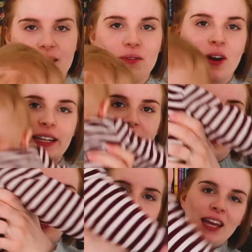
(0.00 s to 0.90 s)
Right,
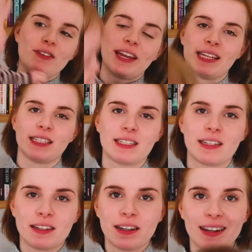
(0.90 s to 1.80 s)
and here he
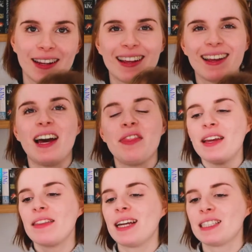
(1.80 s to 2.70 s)
is. I
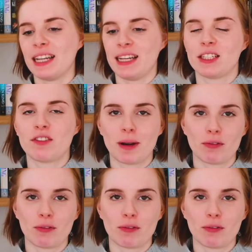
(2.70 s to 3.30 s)
think that's it for